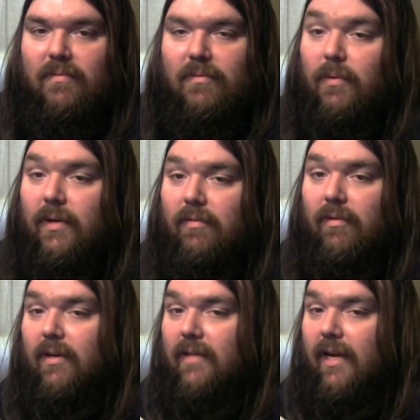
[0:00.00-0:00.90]
three
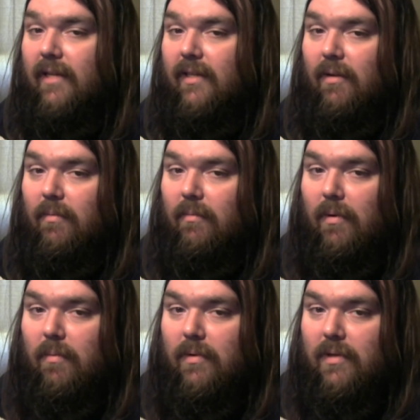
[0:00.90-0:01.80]
different years actually on,
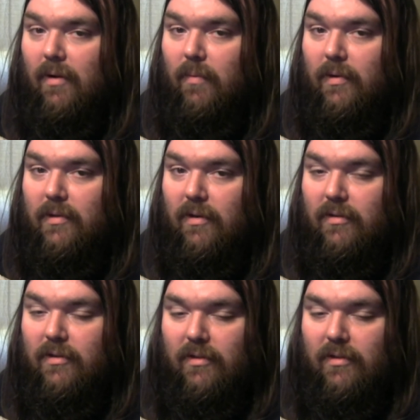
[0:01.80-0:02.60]
on one on one search.